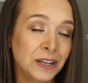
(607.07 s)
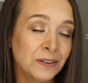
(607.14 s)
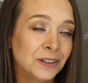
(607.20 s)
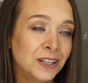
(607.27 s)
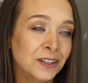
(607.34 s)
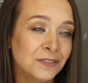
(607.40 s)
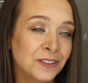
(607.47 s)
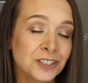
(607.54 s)

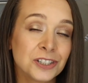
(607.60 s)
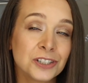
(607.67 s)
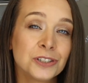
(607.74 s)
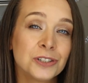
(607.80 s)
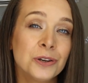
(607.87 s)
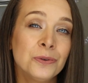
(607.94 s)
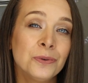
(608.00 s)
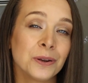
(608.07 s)
Even if it's
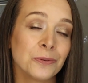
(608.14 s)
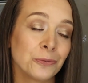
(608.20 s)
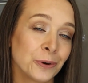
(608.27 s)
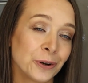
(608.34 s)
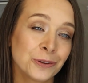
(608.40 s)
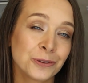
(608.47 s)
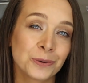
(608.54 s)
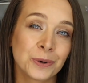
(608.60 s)
just you and
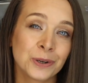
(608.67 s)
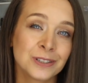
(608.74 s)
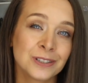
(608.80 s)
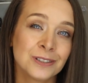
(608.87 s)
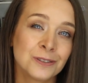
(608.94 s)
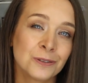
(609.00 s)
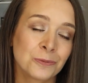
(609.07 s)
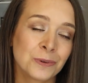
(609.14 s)
one other person